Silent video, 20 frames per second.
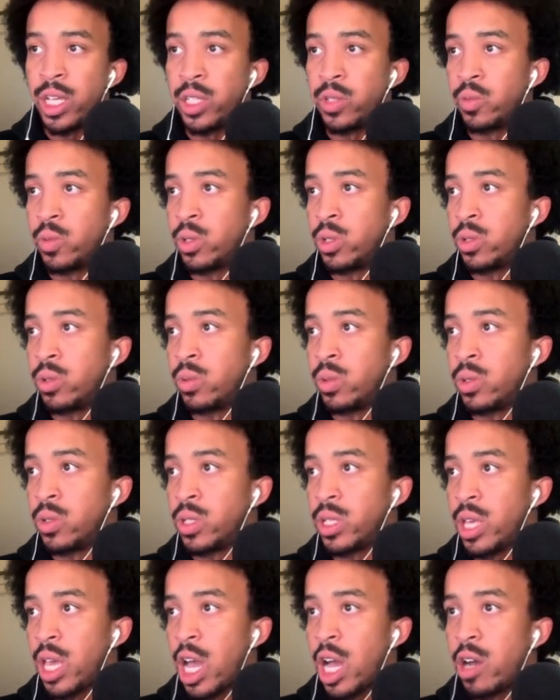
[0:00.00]
We'll see
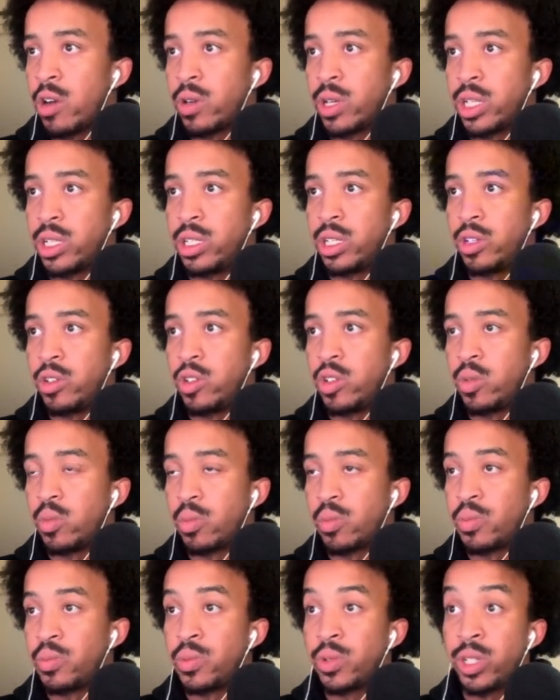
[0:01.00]
how it
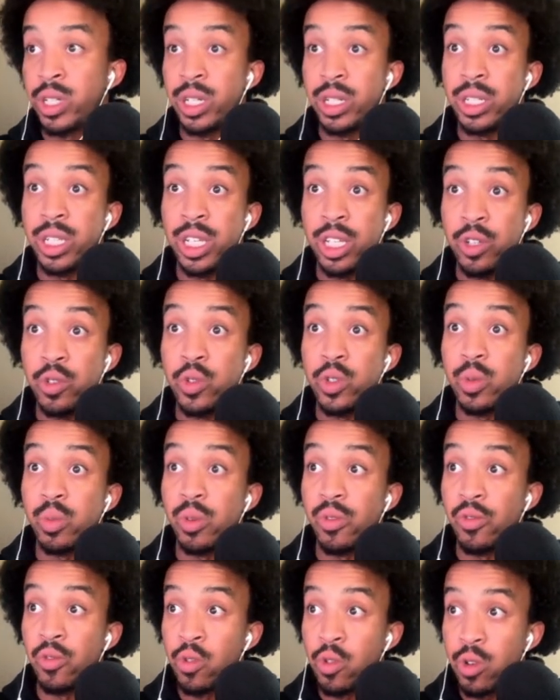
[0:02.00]
continue to
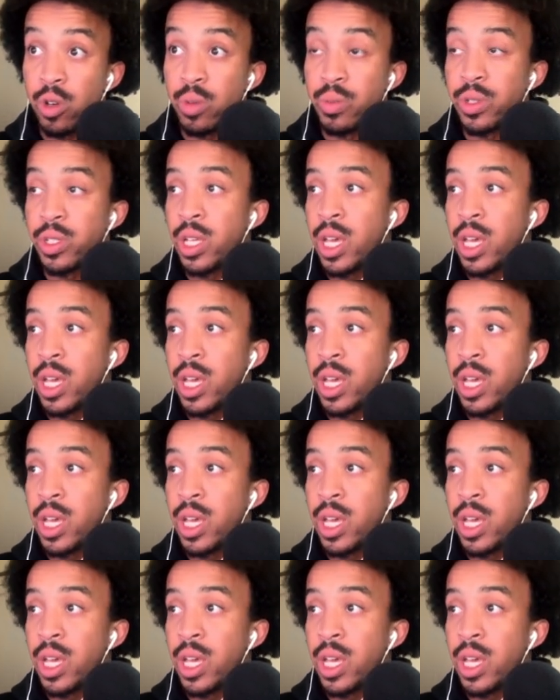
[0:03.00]
performs.